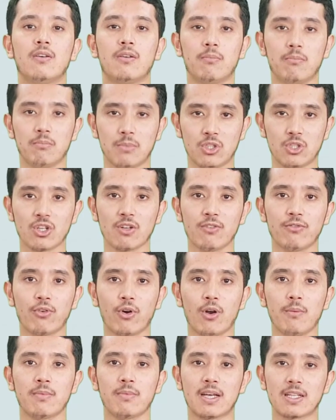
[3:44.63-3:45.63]
medial
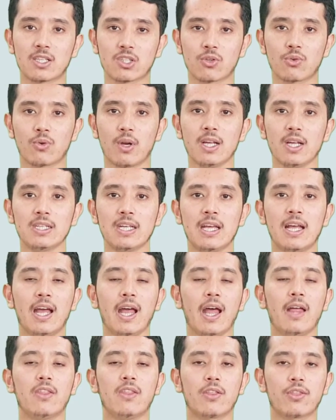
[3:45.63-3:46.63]
form. That's great.
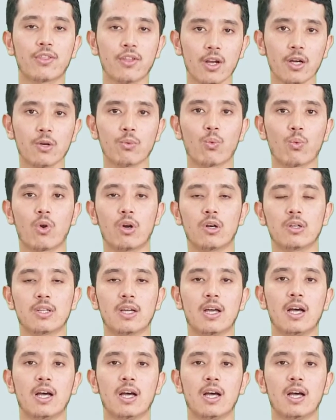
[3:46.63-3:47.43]
And the third word,